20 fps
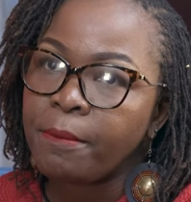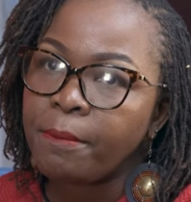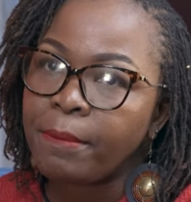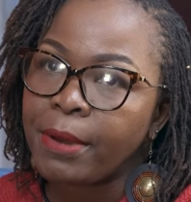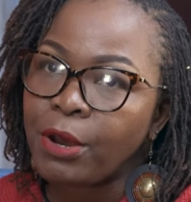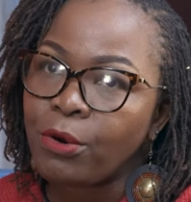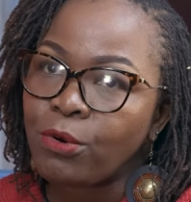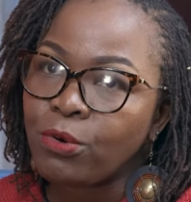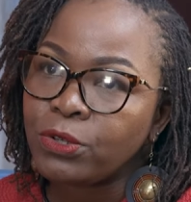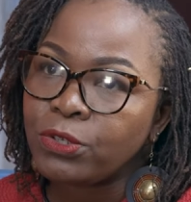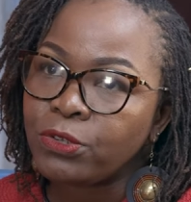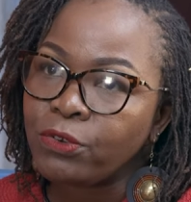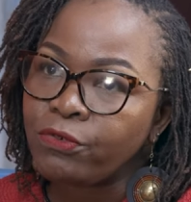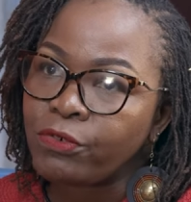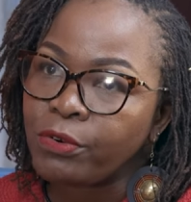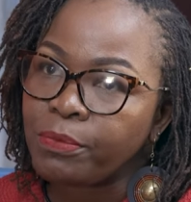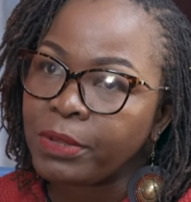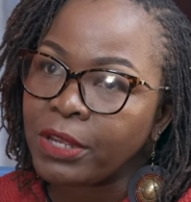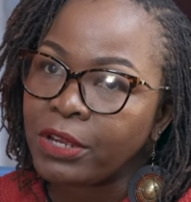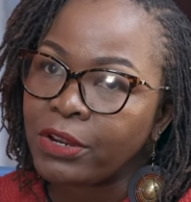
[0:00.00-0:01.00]
But also
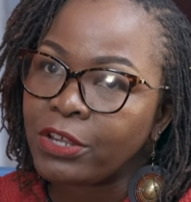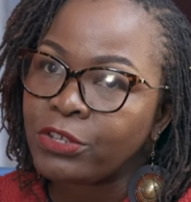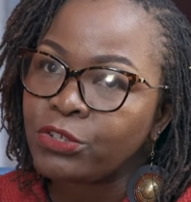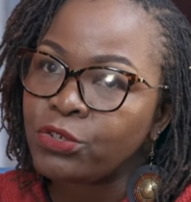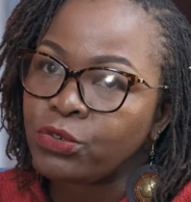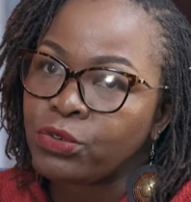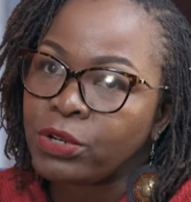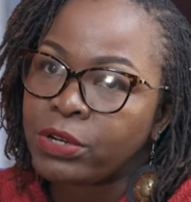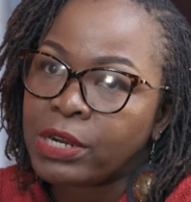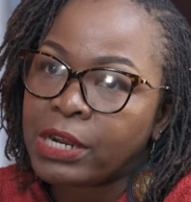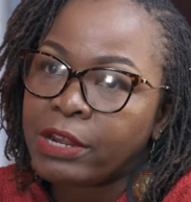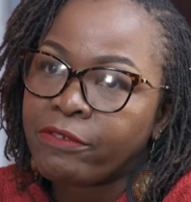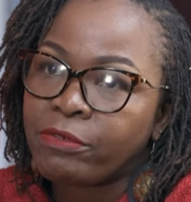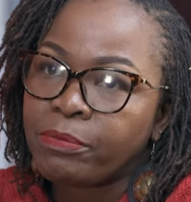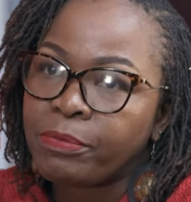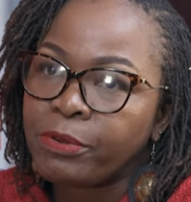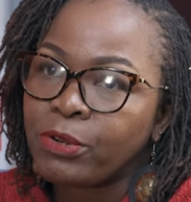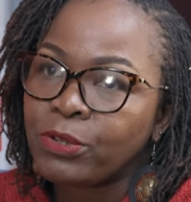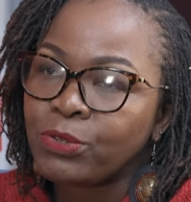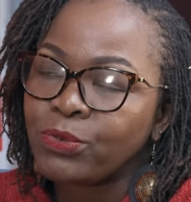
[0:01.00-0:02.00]
from the grassroots
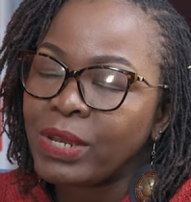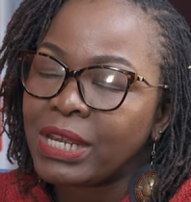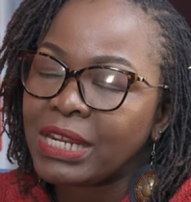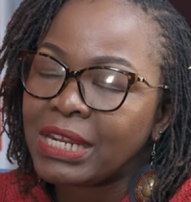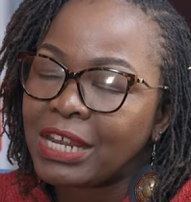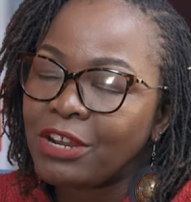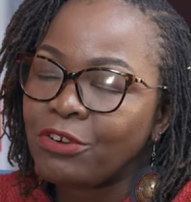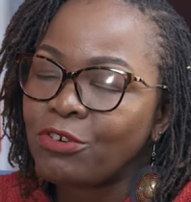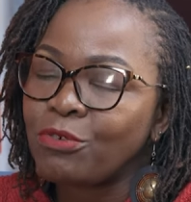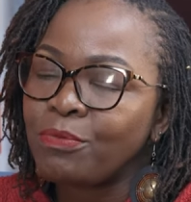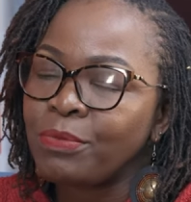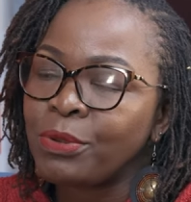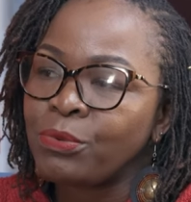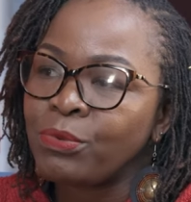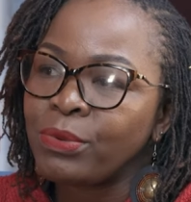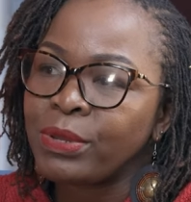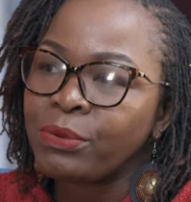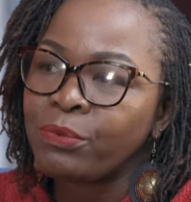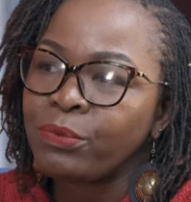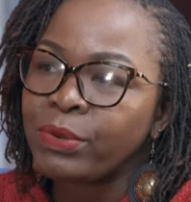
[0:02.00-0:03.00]
level, because we're in Nairobi,
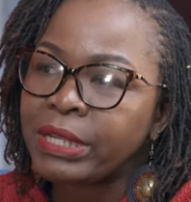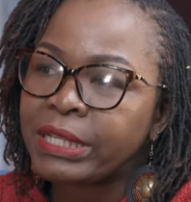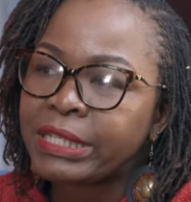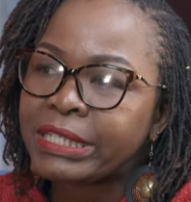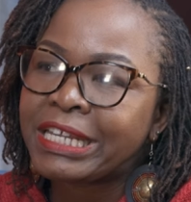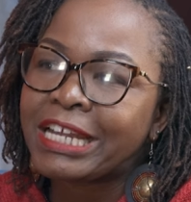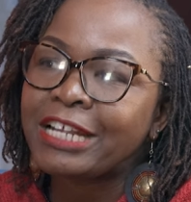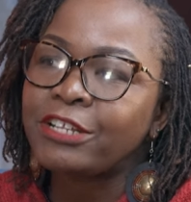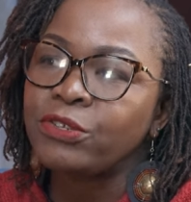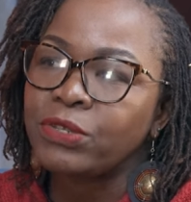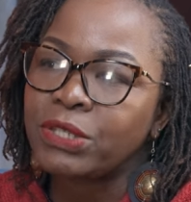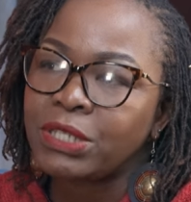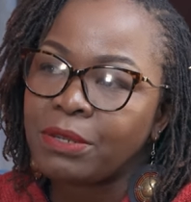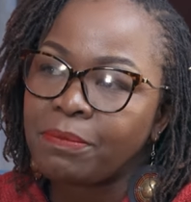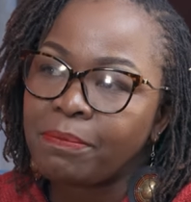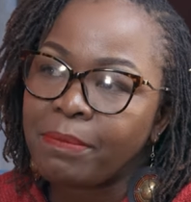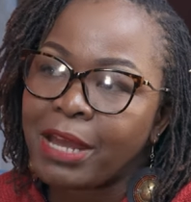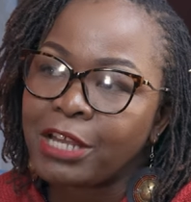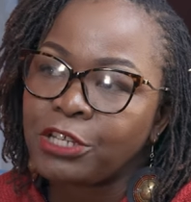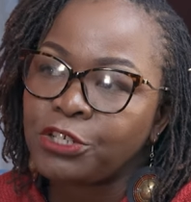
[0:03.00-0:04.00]
we will tend to
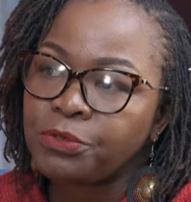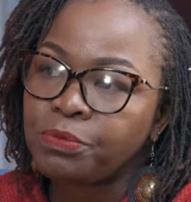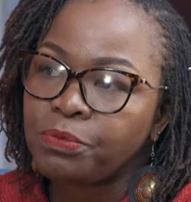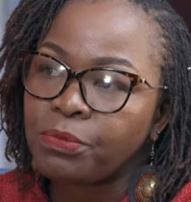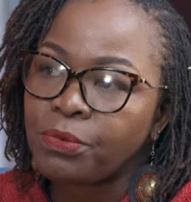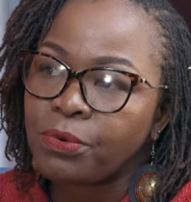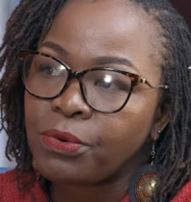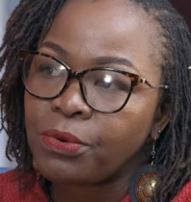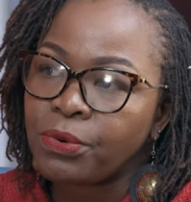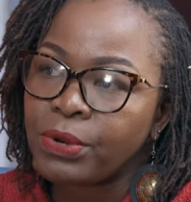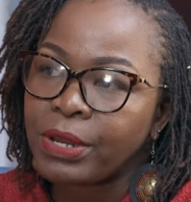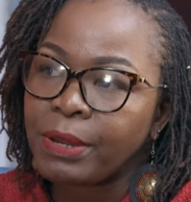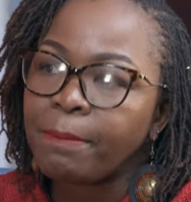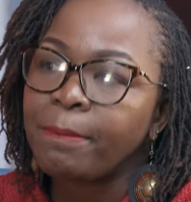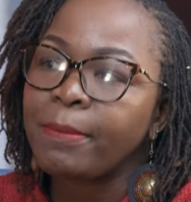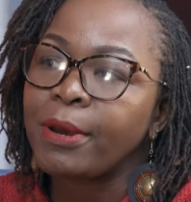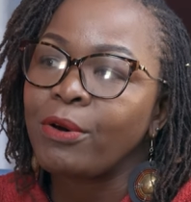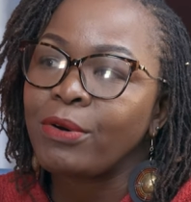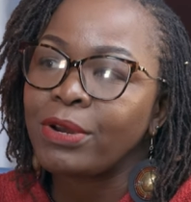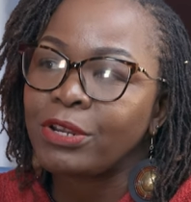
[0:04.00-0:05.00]
see much more
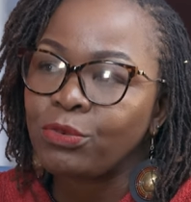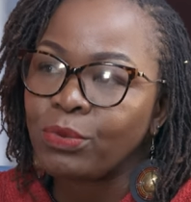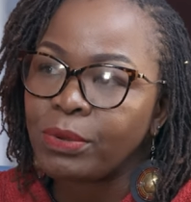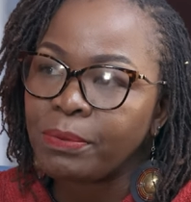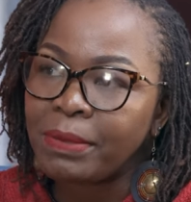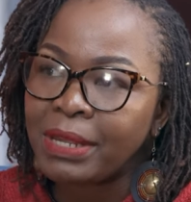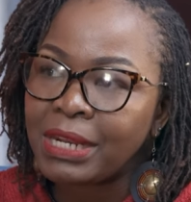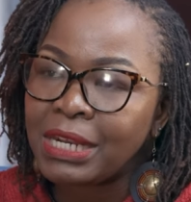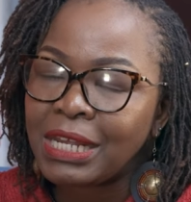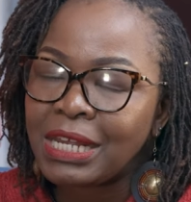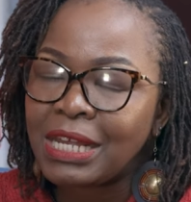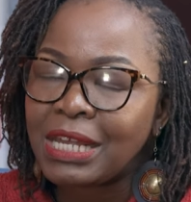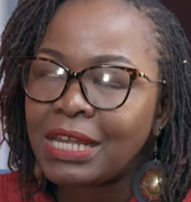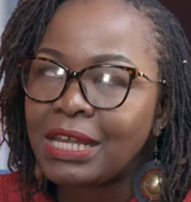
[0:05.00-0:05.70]
empowered women.